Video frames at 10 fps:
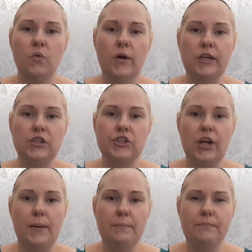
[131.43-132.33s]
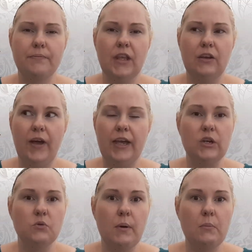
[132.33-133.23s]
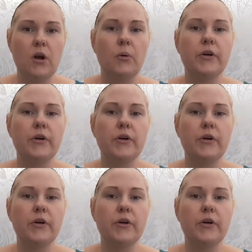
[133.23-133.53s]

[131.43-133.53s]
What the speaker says: which if I can remember,